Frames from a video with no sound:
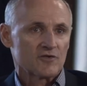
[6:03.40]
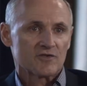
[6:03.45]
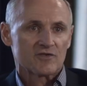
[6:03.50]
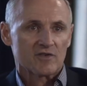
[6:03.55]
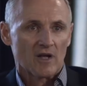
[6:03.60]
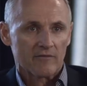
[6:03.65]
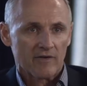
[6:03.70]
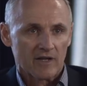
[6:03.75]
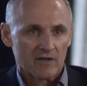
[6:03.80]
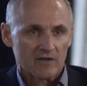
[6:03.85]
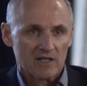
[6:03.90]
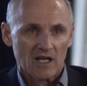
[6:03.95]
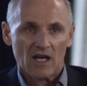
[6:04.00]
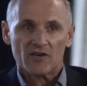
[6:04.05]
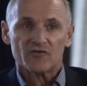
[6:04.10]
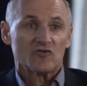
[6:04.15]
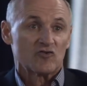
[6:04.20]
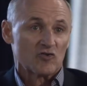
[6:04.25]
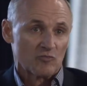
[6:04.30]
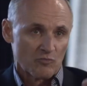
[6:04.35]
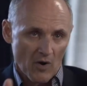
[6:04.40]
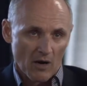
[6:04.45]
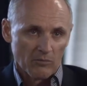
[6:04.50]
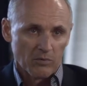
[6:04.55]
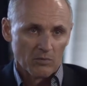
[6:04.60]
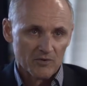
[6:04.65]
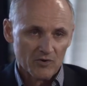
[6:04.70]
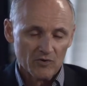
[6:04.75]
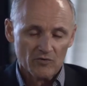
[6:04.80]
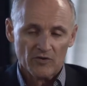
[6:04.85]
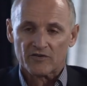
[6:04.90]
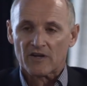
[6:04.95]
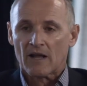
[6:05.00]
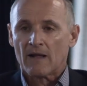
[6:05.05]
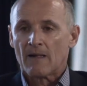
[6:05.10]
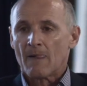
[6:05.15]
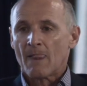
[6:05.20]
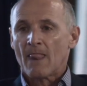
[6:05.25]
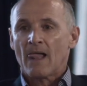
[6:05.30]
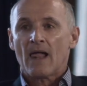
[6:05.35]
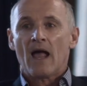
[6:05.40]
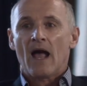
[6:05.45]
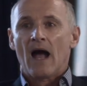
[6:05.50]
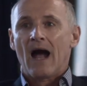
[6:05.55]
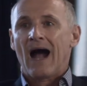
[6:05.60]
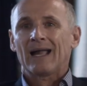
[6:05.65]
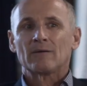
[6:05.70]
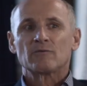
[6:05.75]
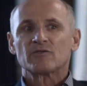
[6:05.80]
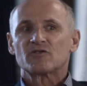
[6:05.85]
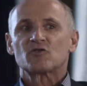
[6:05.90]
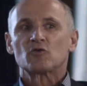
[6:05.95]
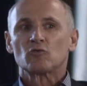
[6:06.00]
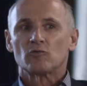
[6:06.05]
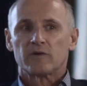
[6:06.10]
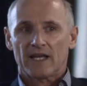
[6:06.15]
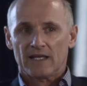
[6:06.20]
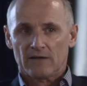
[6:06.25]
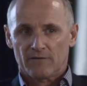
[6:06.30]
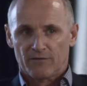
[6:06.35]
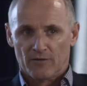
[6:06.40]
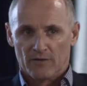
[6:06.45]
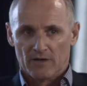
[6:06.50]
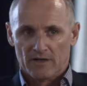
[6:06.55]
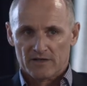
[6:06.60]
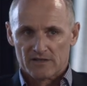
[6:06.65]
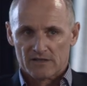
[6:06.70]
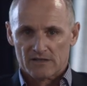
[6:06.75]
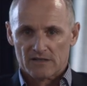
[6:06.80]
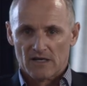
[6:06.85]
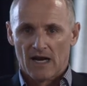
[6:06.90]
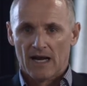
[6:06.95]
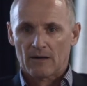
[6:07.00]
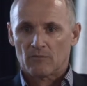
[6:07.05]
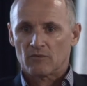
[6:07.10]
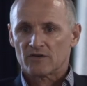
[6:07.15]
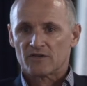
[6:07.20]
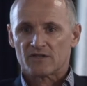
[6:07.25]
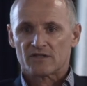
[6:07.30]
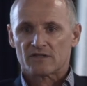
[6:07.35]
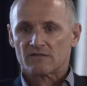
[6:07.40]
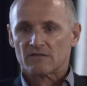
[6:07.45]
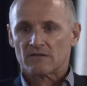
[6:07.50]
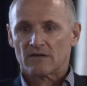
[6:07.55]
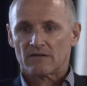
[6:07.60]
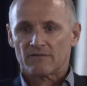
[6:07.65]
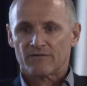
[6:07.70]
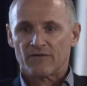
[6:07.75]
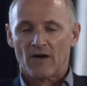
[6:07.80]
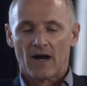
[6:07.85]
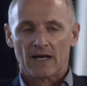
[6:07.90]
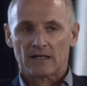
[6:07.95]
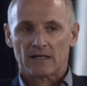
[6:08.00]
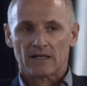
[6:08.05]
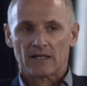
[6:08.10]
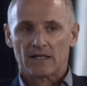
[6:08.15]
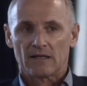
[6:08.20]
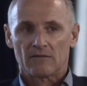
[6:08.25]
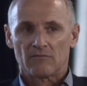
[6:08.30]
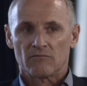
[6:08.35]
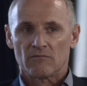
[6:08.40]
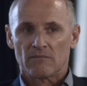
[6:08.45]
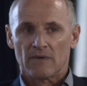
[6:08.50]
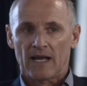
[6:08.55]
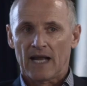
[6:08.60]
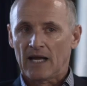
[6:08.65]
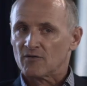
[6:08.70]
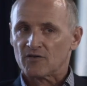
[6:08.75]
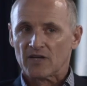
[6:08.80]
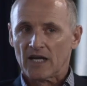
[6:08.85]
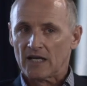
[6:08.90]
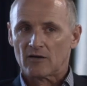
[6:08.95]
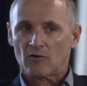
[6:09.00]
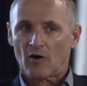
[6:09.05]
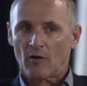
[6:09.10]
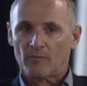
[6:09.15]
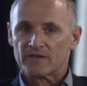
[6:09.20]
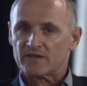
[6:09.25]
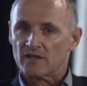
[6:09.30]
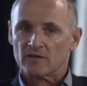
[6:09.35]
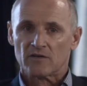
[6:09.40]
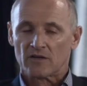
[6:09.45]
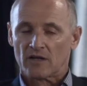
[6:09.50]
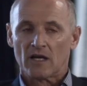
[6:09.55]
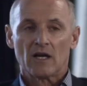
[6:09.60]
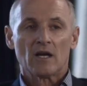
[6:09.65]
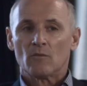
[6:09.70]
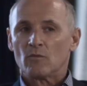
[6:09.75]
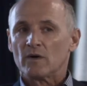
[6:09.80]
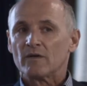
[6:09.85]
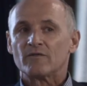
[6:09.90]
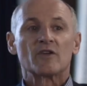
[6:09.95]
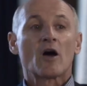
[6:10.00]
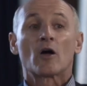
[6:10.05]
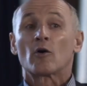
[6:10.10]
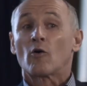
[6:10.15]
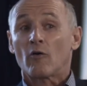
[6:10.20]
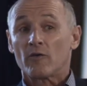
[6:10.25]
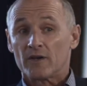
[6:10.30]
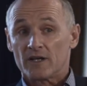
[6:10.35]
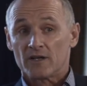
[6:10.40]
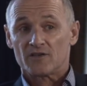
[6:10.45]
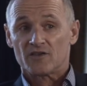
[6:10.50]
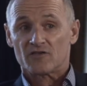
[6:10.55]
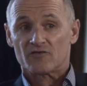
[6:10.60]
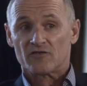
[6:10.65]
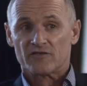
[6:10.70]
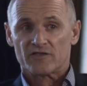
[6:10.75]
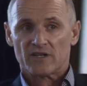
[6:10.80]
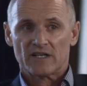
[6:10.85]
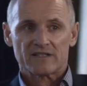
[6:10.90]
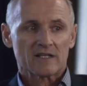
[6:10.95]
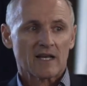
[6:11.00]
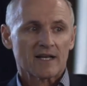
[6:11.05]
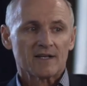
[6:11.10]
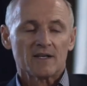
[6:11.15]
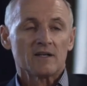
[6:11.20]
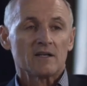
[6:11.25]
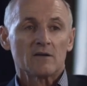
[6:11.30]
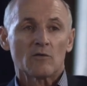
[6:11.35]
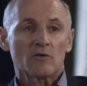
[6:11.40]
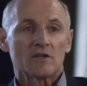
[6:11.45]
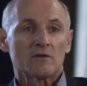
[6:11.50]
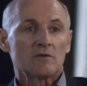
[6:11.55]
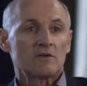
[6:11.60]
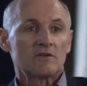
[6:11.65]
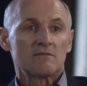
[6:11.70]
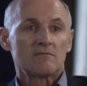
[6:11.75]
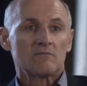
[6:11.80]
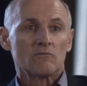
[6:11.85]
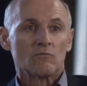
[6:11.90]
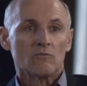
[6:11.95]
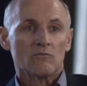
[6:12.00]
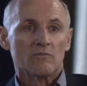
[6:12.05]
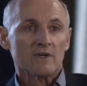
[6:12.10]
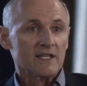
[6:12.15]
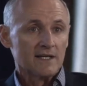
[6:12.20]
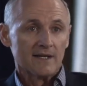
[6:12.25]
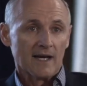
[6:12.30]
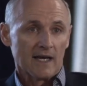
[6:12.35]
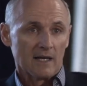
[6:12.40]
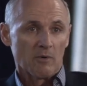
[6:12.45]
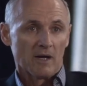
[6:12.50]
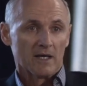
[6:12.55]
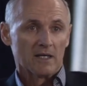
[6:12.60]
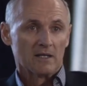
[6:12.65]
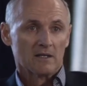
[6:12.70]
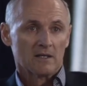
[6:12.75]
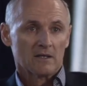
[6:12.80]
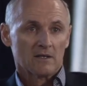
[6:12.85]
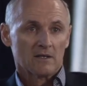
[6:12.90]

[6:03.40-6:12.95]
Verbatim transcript: You're just out of N T S. You should probably do this. I was too late for this. I was finally, Ann Tate called me and said, look, we've done all the auditions. I said, I didn't know you needed anybody.